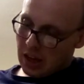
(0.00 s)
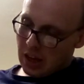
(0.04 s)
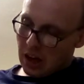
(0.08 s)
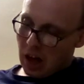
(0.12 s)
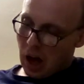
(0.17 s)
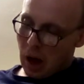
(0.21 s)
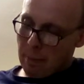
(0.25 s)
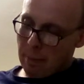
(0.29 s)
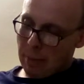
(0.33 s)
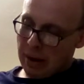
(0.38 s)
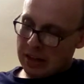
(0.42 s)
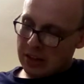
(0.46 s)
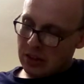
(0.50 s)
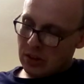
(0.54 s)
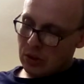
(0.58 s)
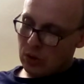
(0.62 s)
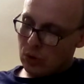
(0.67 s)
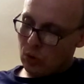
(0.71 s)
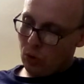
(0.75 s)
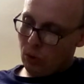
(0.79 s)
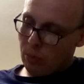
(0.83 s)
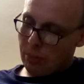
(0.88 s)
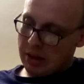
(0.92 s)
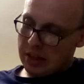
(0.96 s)
A man
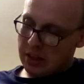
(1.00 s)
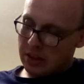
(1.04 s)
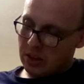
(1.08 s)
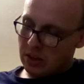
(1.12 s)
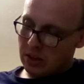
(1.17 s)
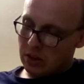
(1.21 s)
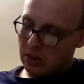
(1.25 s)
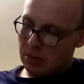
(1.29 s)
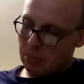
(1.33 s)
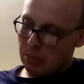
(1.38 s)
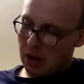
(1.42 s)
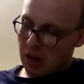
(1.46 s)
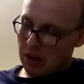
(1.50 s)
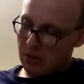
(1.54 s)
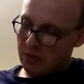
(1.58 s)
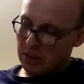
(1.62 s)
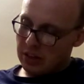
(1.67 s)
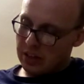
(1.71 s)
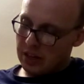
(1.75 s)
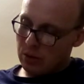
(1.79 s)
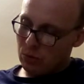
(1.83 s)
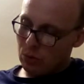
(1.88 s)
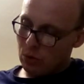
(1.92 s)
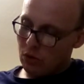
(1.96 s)
tormented by the
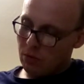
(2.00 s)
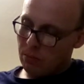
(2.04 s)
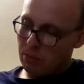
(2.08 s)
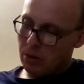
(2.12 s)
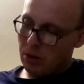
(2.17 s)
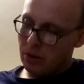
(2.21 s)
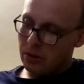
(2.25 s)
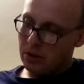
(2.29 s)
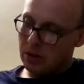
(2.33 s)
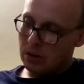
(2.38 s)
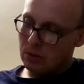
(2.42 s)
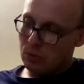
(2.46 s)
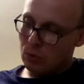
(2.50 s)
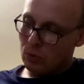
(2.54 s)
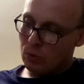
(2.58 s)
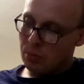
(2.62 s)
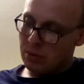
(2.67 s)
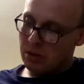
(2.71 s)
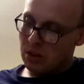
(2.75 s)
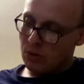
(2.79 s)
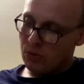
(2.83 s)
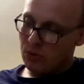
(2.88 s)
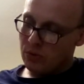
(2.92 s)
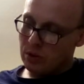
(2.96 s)
guilt of murder will
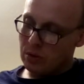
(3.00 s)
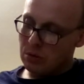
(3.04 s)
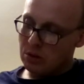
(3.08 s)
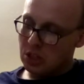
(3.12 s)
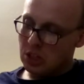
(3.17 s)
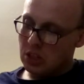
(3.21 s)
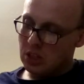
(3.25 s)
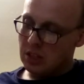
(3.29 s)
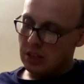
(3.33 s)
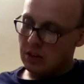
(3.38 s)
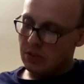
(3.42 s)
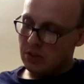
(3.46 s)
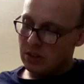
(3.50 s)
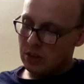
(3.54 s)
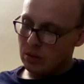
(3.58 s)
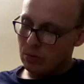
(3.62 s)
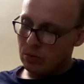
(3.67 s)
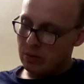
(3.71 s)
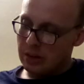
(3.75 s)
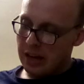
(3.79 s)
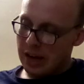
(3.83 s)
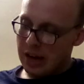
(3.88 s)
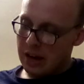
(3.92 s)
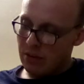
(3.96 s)
be a fugitive
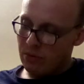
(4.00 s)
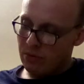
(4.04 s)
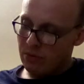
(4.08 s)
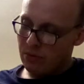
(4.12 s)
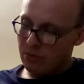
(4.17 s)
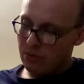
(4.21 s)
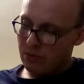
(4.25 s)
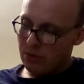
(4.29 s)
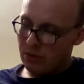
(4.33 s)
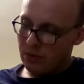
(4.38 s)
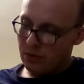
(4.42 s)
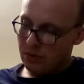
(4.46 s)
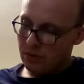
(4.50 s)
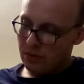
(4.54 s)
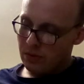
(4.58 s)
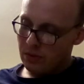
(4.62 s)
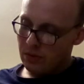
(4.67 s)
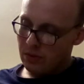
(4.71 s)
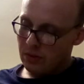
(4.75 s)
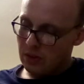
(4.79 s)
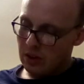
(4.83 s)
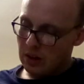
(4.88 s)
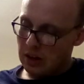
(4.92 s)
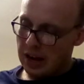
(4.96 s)
till death.
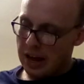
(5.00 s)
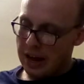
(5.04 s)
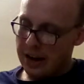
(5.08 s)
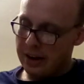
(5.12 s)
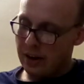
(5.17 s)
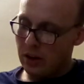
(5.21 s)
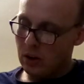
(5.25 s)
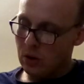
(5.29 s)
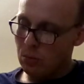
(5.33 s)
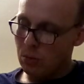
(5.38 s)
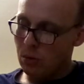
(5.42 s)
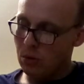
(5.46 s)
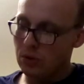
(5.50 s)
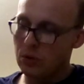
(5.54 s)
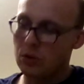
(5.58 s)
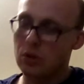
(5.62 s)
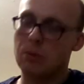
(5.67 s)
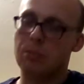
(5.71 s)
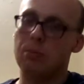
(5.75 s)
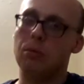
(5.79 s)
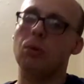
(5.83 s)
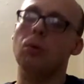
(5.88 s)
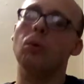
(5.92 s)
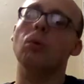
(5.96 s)
Let no one
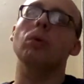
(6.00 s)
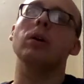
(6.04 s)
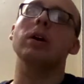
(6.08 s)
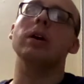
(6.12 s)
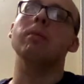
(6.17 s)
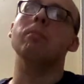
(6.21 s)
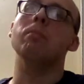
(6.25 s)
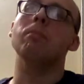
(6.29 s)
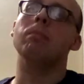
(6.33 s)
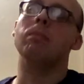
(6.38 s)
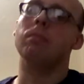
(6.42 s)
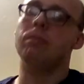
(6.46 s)
support him.